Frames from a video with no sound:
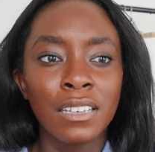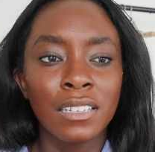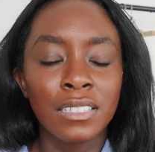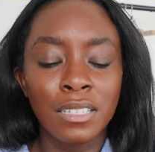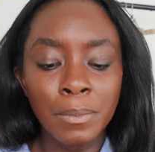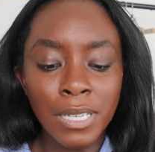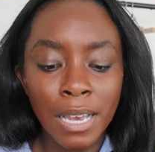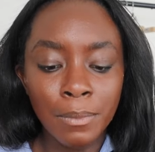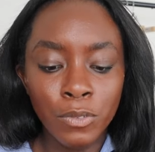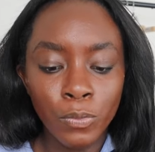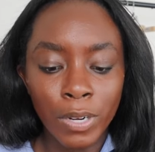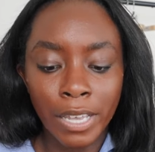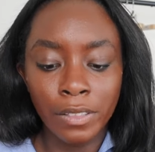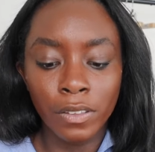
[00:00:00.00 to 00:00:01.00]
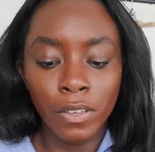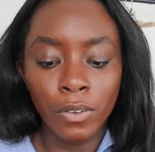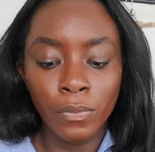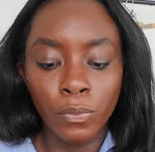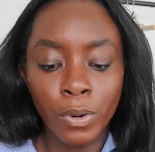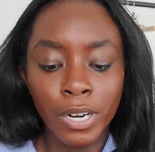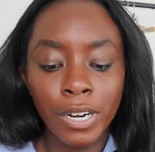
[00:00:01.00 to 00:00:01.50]
sometimes when I
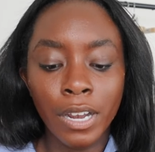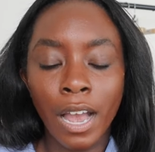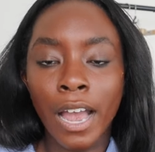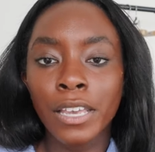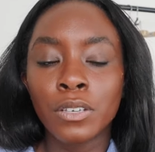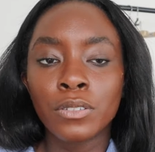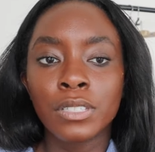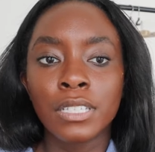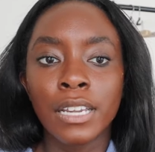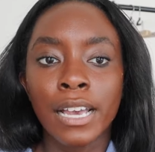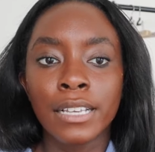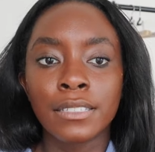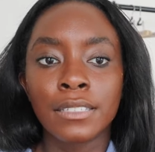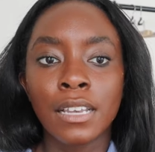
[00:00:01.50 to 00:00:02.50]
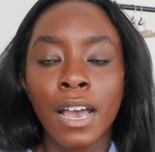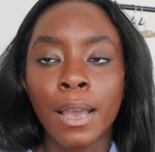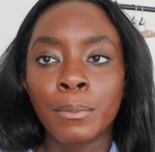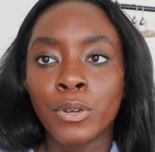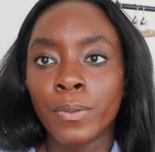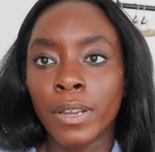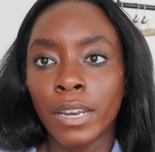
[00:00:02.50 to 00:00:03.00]
leave work, I use it as
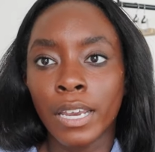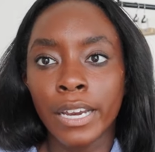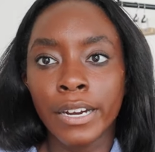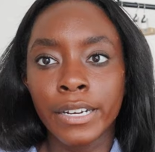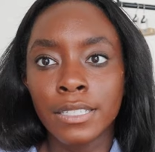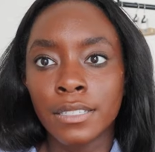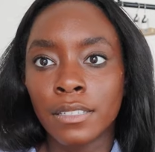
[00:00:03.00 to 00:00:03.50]
time to run errands.